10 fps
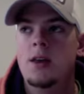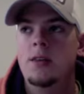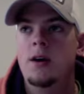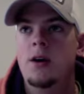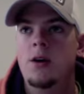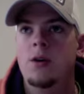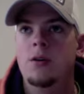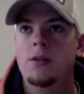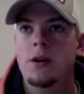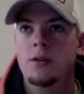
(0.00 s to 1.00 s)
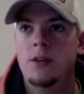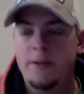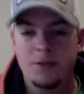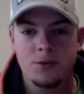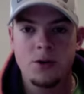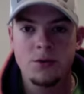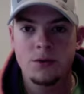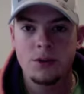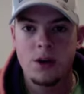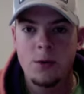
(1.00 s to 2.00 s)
their life struggles.